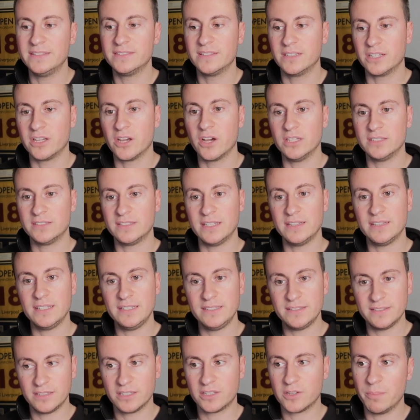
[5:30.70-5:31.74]
are the guys and
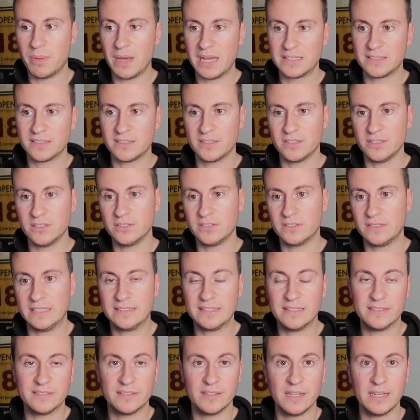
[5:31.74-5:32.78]
these are the competitors. This
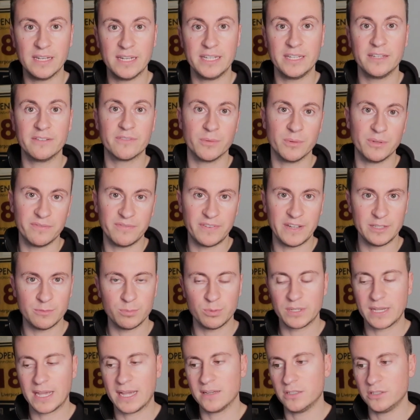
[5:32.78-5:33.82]
is the link from the
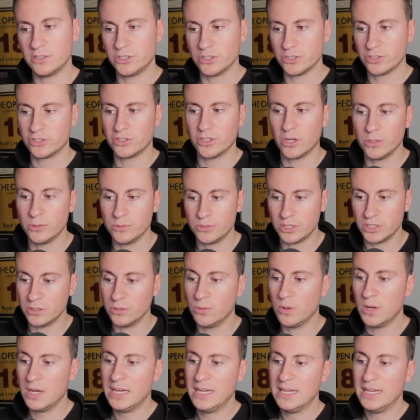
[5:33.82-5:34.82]
Facebook ad I just showed you.